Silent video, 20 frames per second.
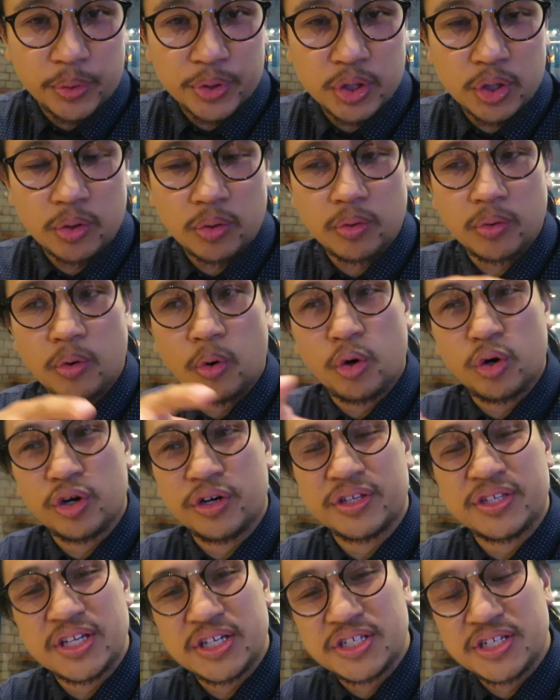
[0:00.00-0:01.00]
when you
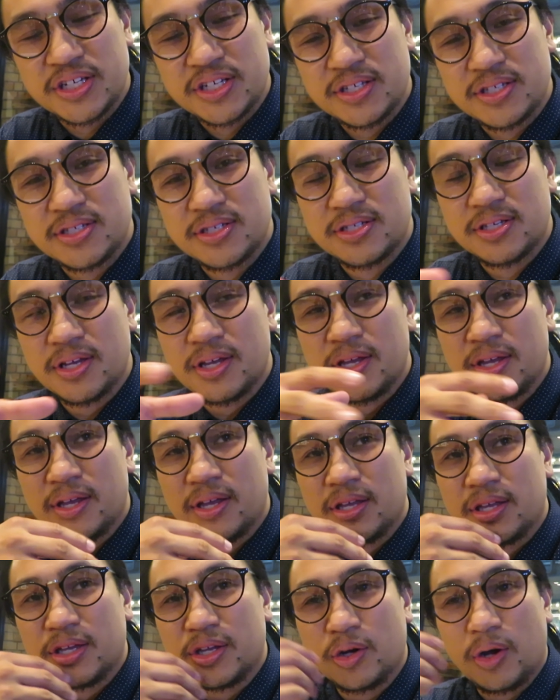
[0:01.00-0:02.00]
order dishes.
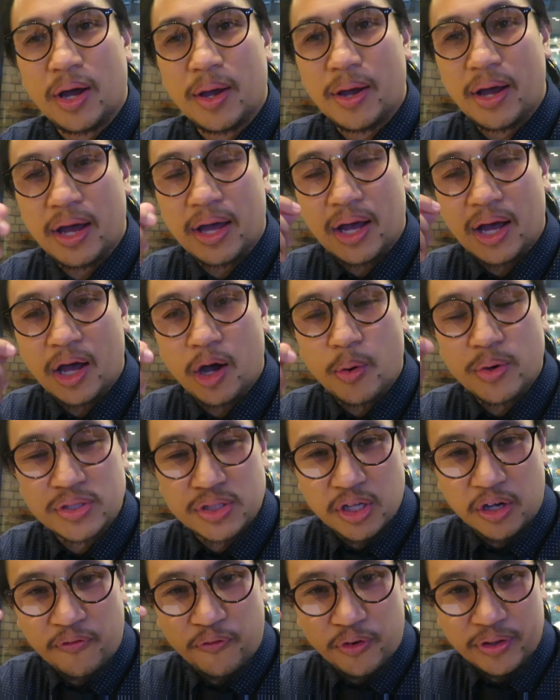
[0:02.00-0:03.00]
You know, I
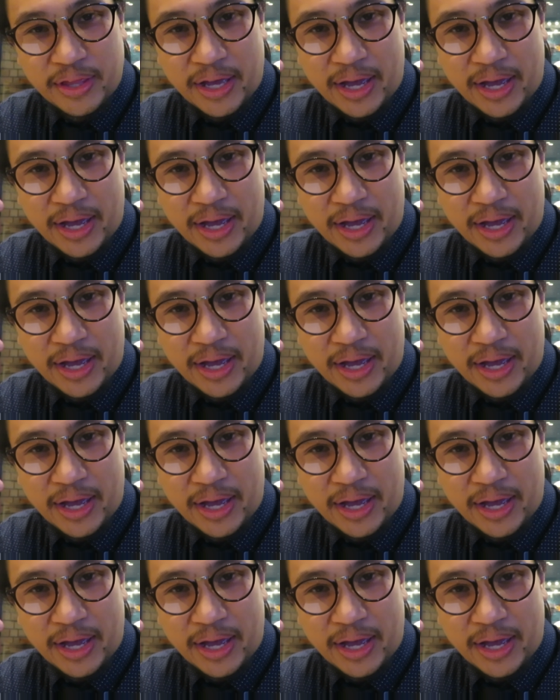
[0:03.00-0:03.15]
always look for